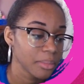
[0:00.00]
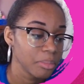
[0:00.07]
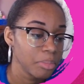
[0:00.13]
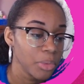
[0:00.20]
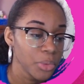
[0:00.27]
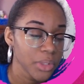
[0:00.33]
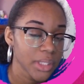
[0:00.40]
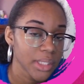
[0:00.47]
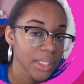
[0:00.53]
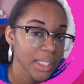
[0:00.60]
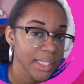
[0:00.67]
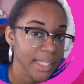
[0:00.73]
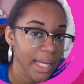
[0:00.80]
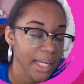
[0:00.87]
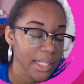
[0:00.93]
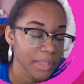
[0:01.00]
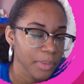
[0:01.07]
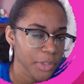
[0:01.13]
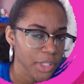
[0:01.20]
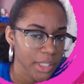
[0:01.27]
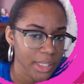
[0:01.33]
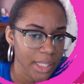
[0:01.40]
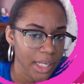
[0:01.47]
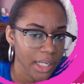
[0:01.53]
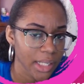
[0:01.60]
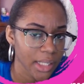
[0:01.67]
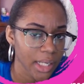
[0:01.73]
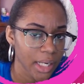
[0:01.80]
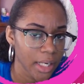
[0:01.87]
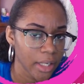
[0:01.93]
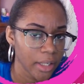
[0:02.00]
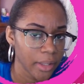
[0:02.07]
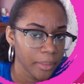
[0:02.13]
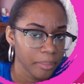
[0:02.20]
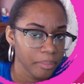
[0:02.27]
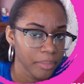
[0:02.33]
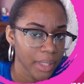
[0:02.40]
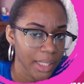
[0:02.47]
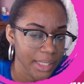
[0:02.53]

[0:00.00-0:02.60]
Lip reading: boosts his special attack and